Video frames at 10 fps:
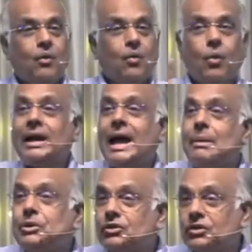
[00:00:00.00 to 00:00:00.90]
What
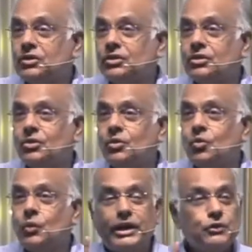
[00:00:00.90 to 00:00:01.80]
happens?
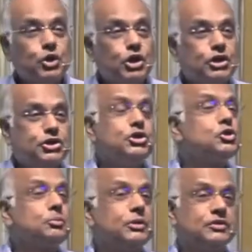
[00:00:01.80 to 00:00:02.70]
when you continue to
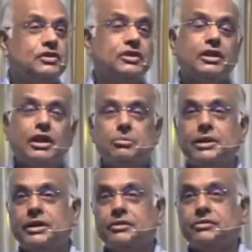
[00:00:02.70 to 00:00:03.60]
persist in
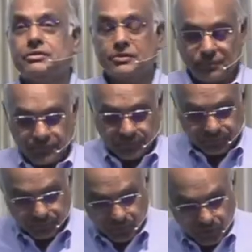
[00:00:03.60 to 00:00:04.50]
unbelief,
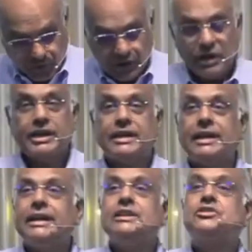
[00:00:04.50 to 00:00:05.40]
it
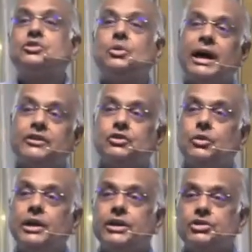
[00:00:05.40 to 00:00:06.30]
leads to
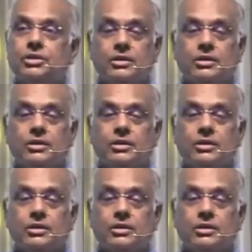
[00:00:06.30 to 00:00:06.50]
isolation.